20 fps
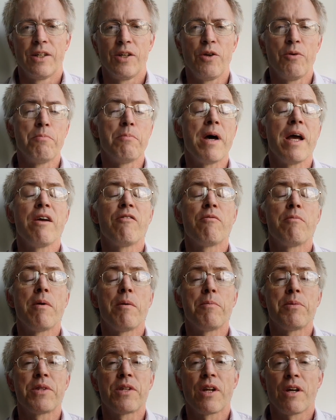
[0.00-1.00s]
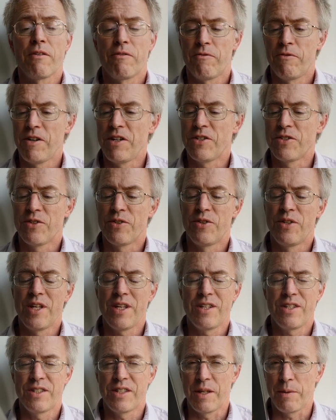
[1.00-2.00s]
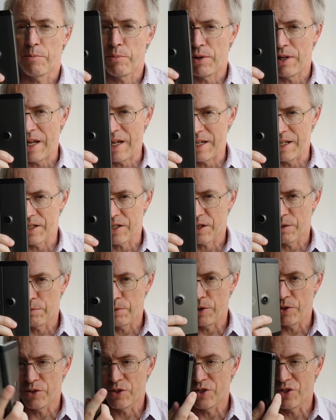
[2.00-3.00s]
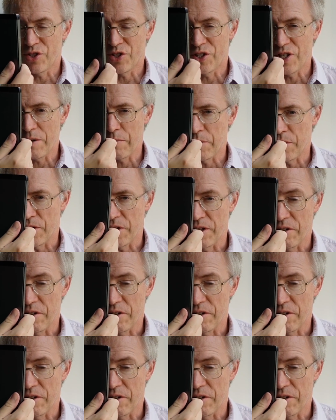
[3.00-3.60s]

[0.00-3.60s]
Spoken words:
You may remember that I featured this, the Planet Computers Gemini,